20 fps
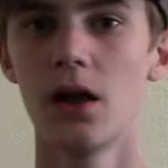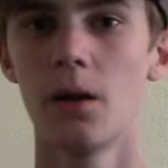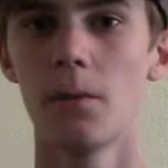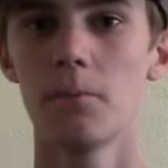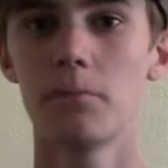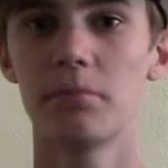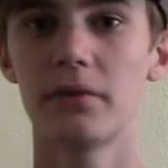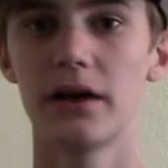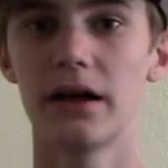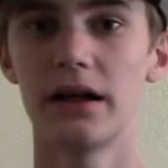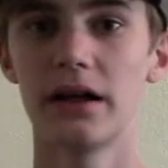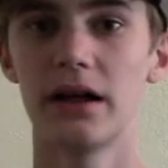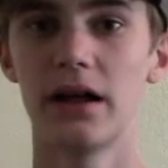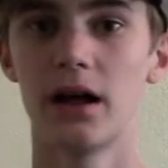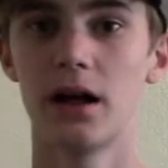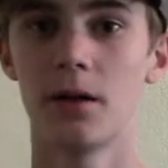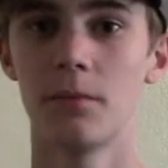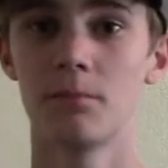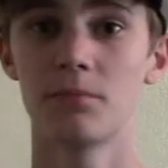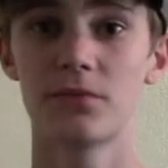but
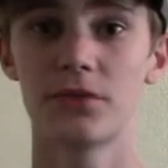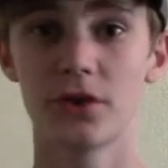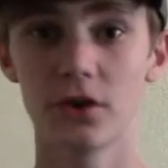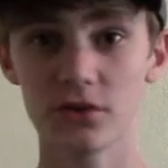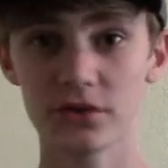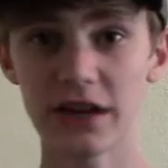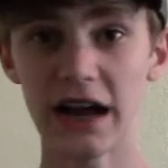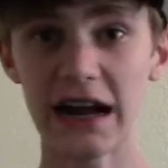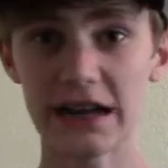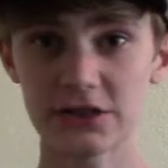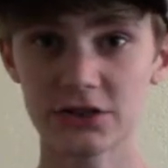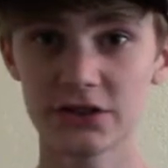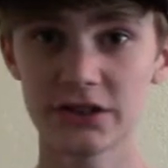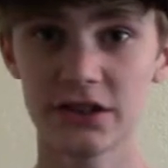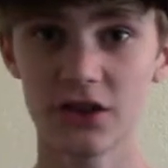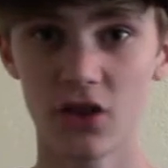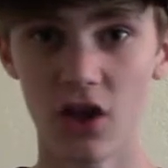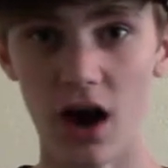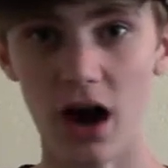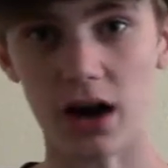those
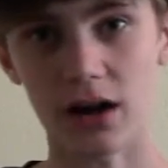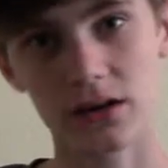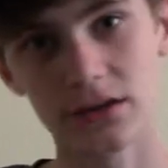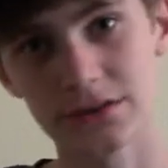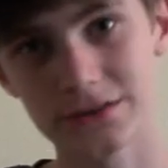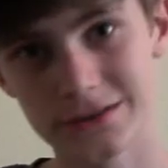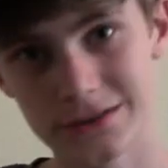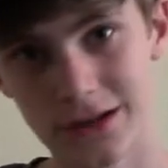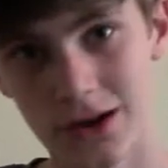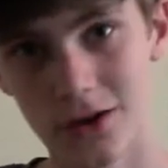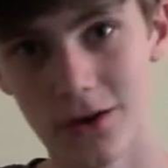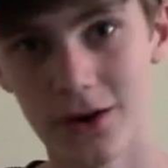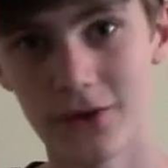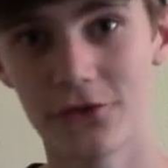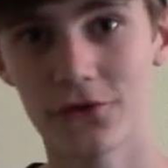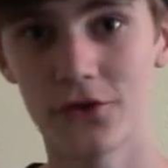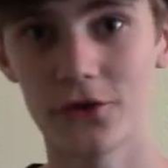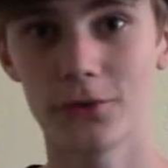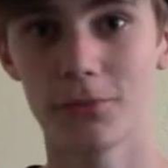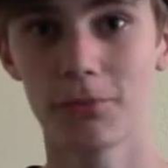actually lock. So
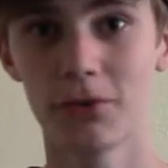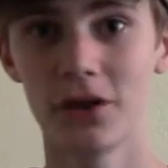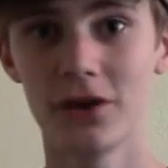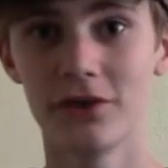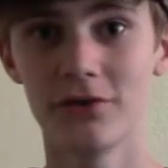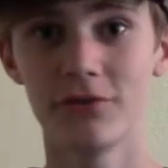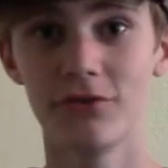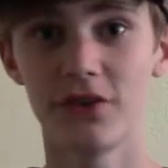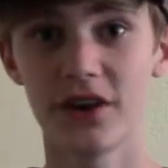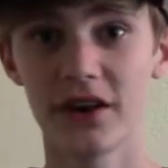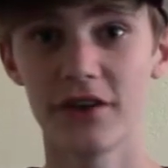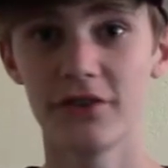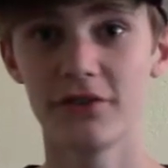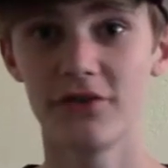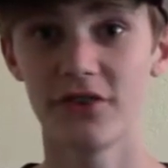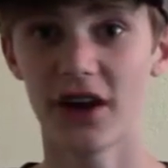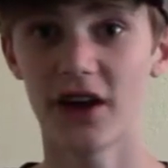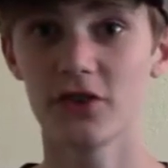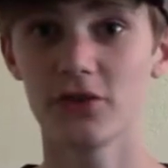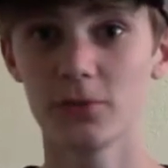if you're putting very
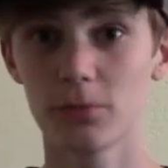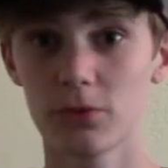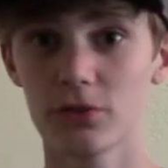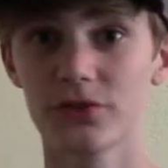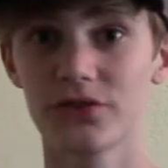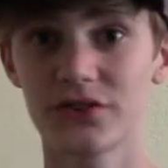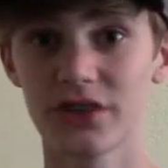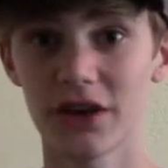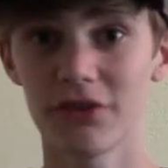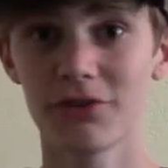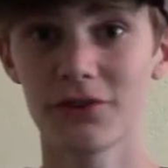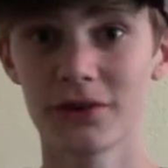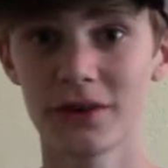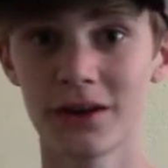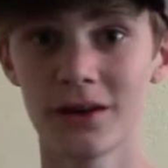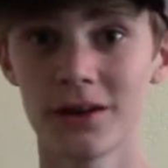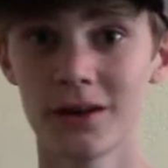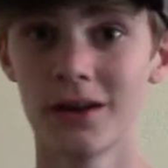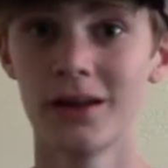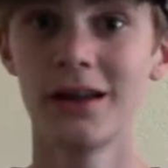valuable stuff in
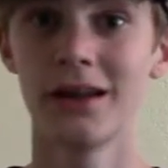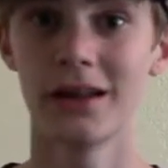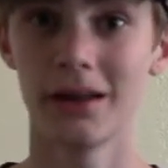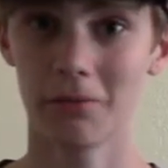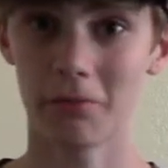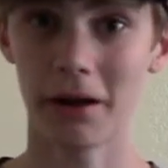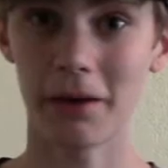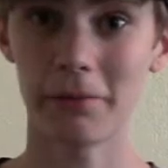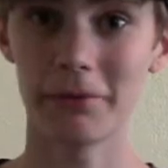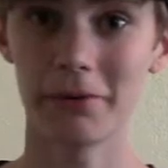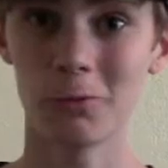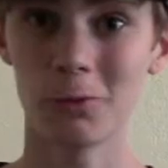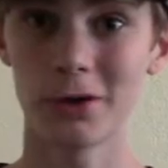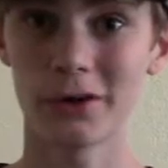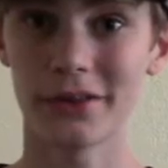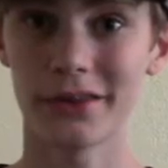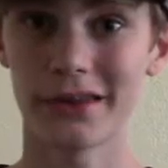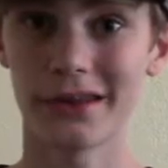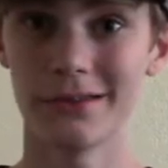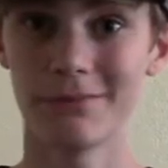there, it might be
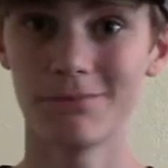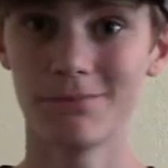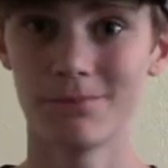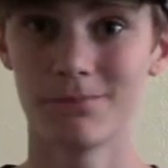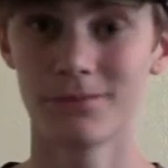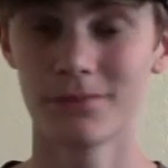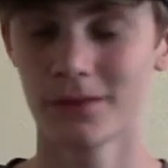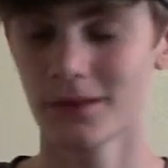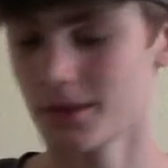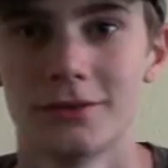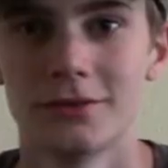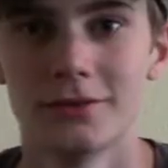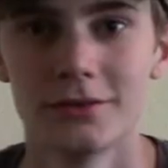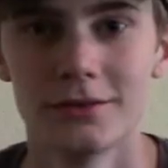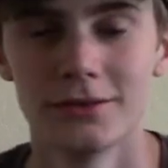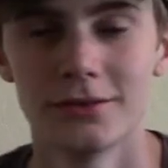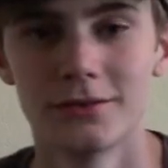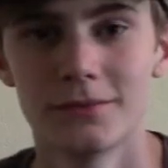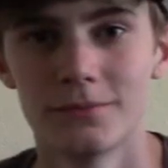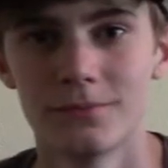worth
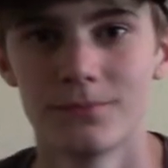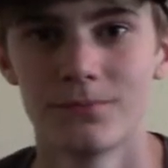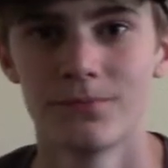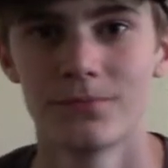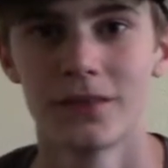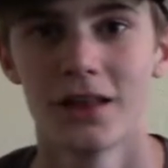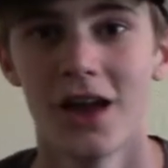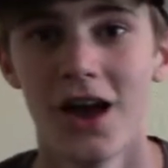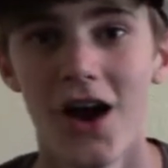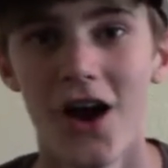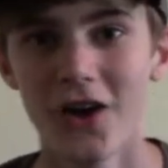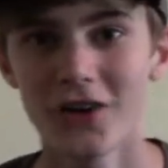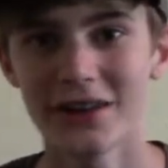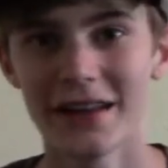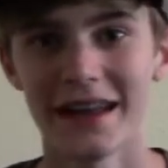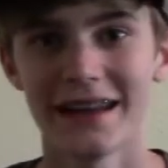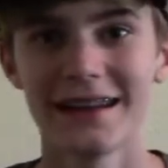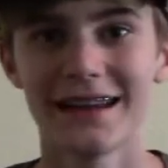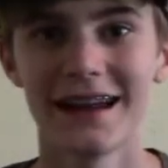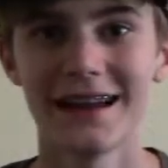it.
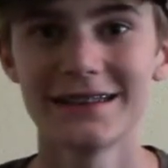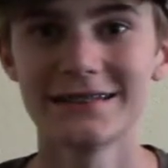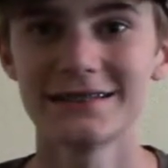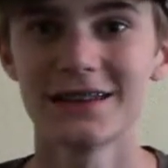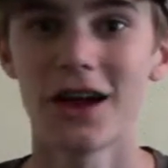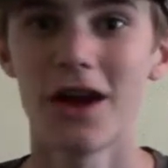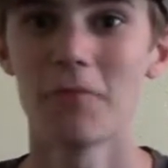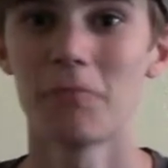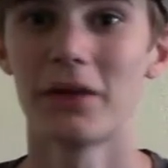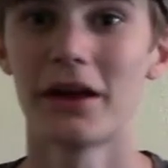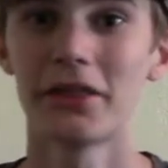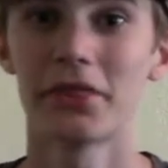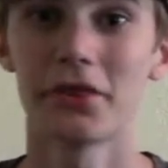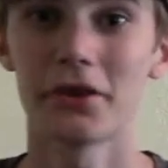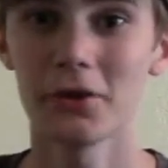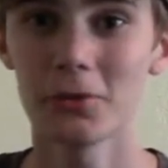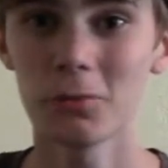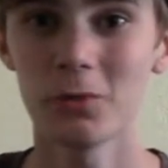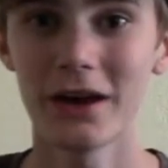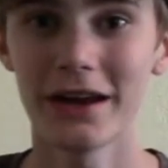Okay guys, my
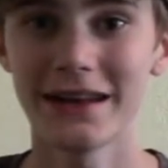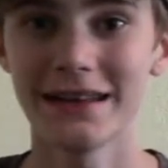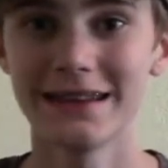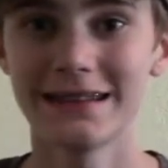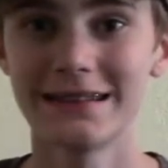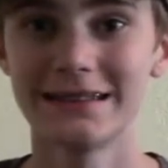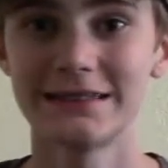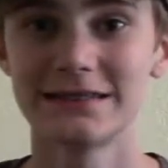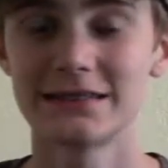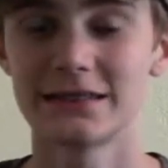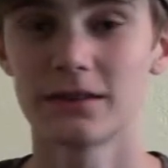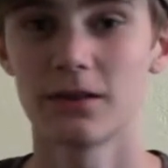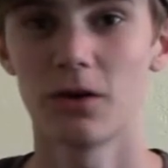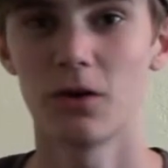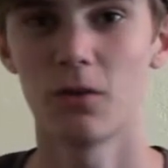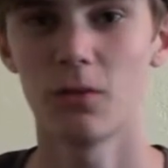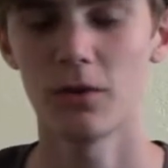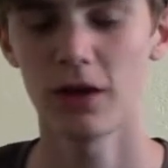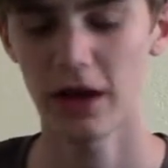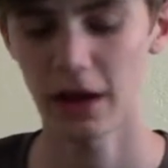third way is,
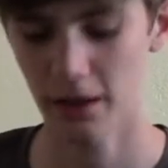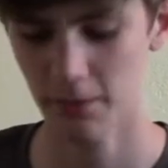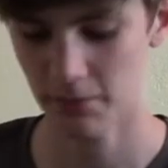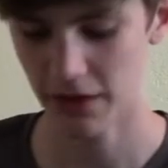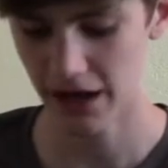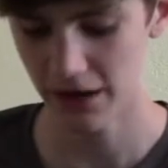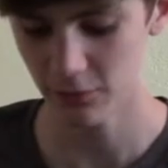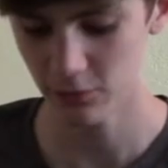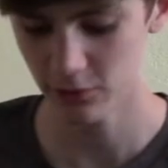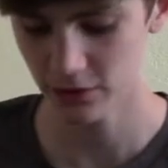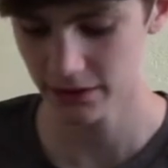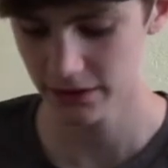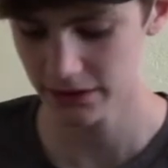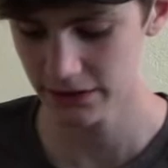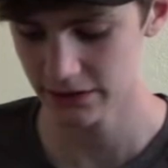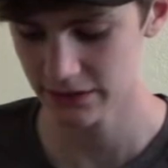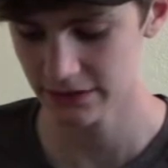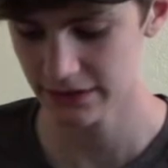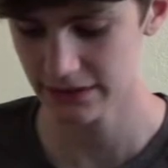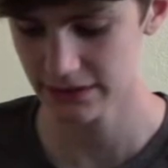
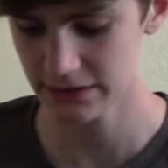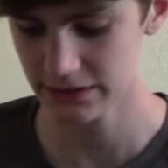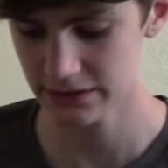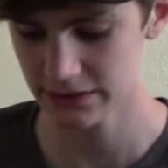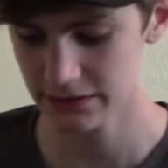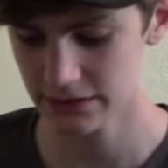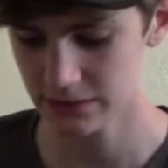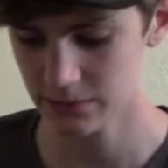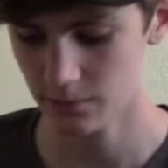this is